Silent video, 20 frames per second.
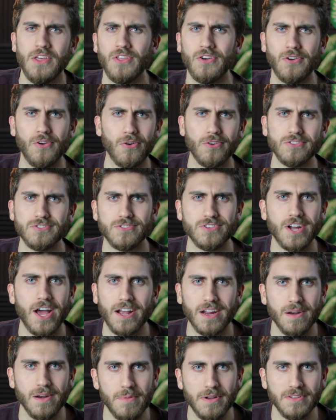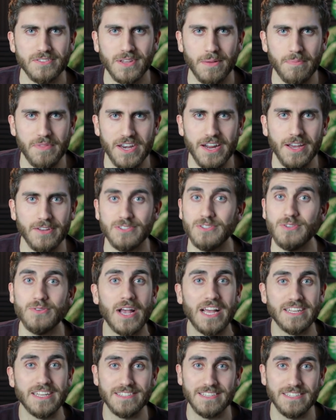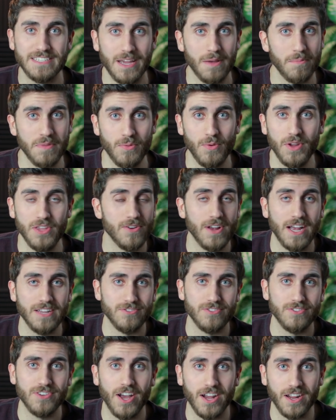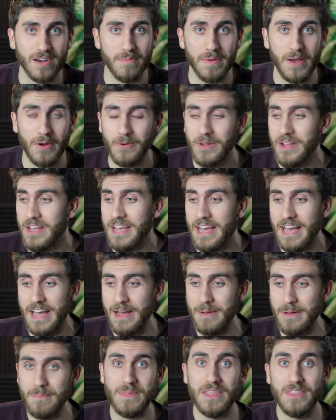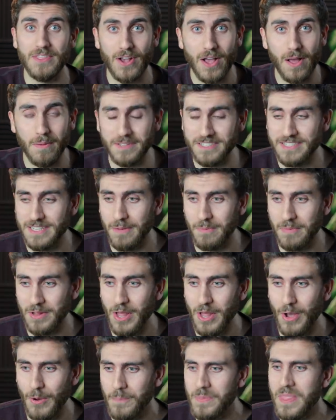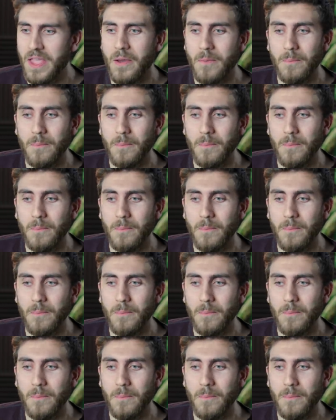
The girls are talking about something else. You guys can tell me what you guys are talking about um, in the comments down below.